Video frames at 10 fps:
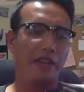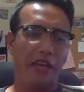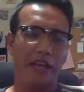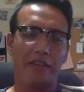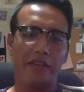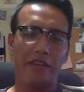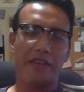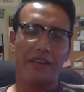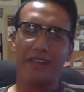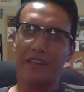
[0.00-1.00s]
And then
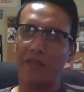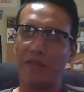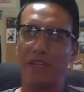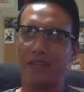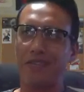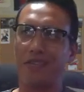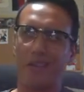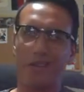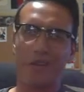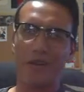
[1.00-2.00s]
I think after that it's
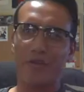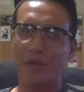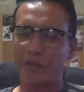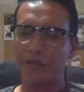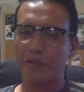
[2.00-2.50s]
like 30 bucks